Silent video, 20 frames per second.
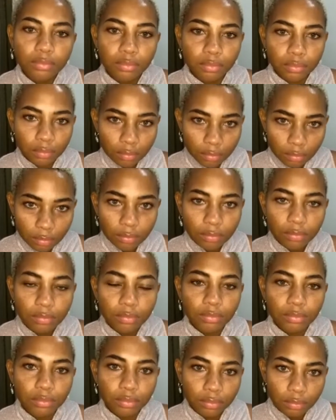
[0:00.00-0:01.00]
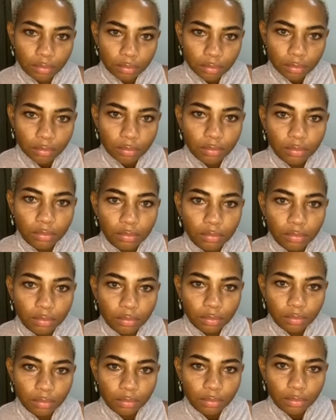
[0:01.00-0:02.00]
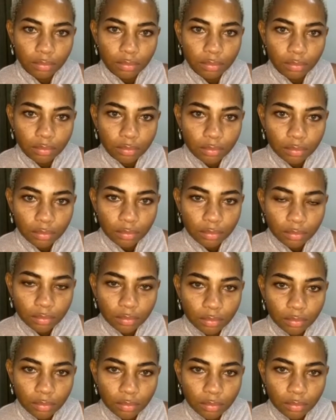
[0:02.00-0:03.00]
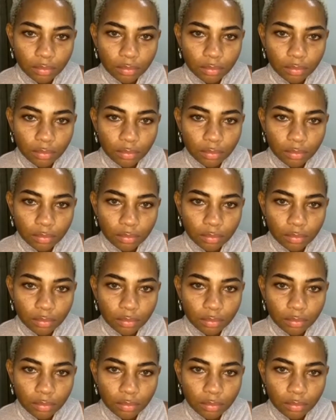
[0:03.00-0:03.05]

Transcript: The person shown says nothing.